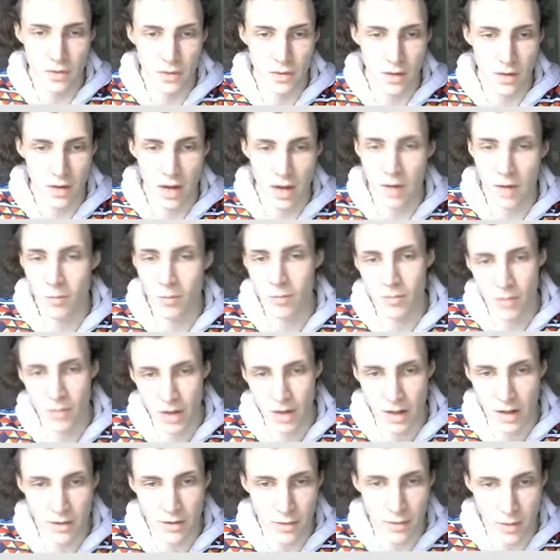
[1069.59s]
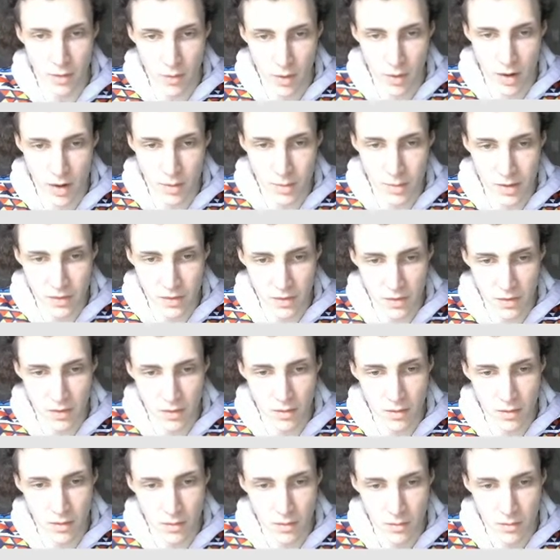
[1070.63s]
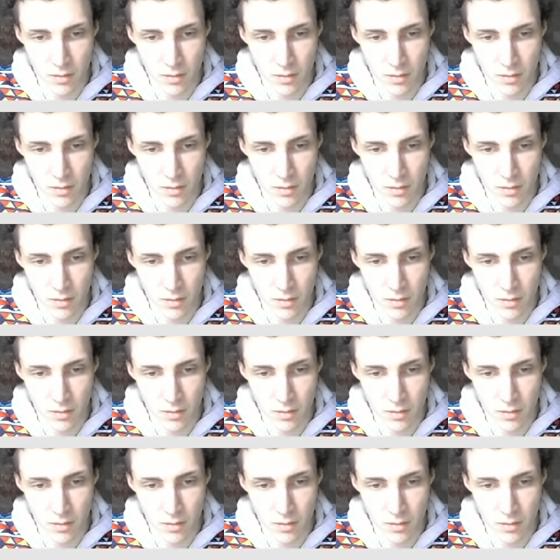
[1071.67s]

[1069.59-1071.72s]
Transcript: the game gallery requirements, and